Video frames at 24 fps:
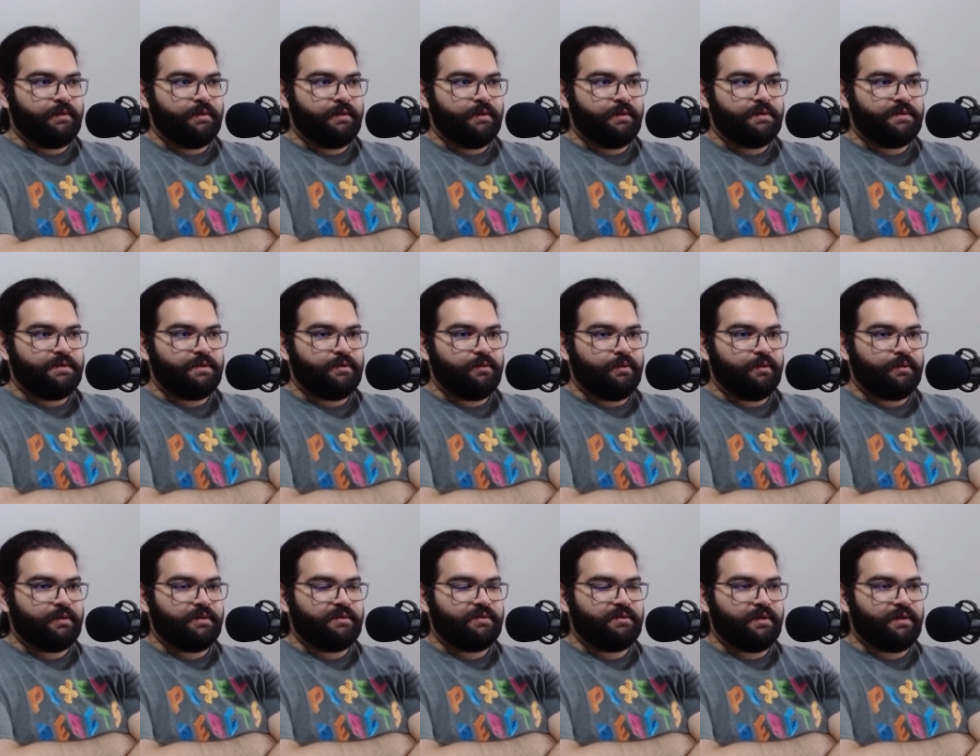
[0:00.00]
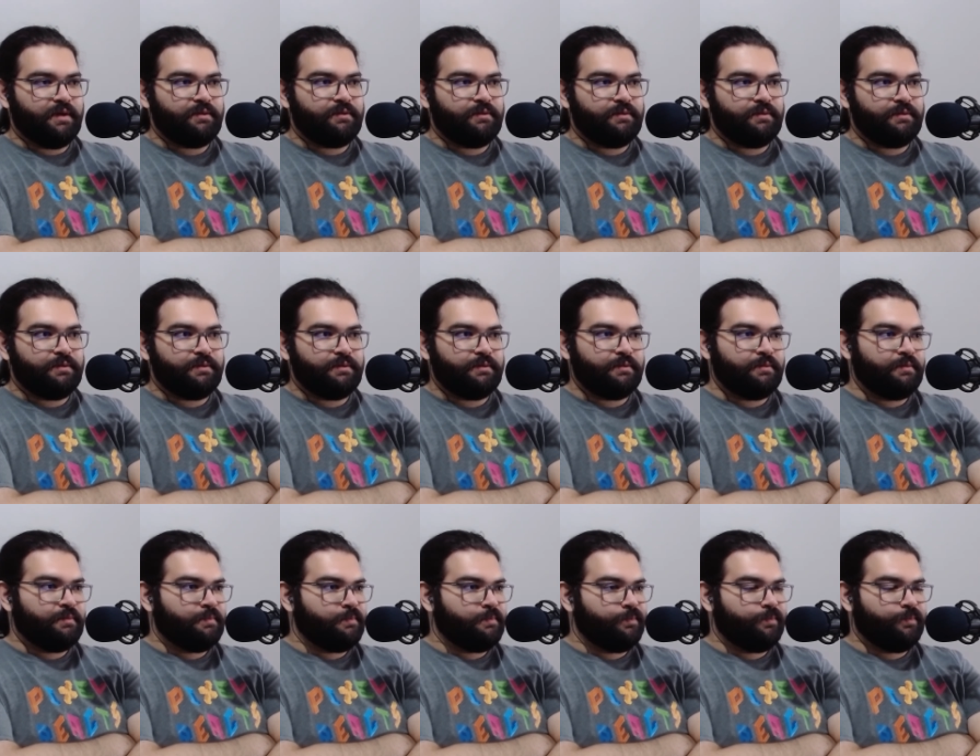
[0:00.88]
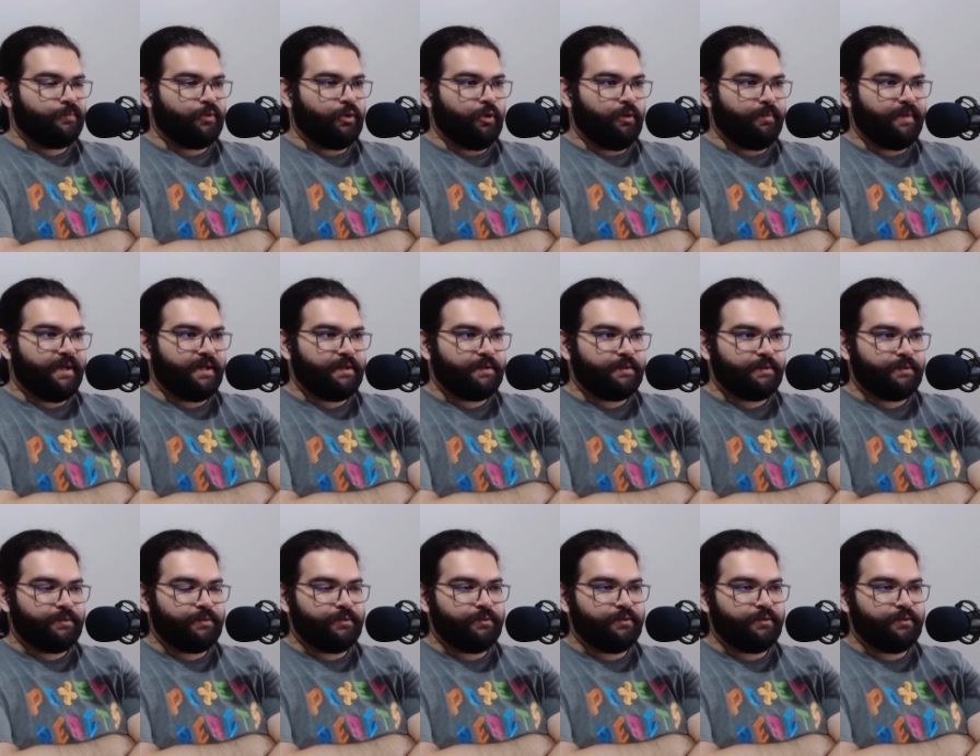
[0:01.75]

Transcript: Is he going to try to go back to the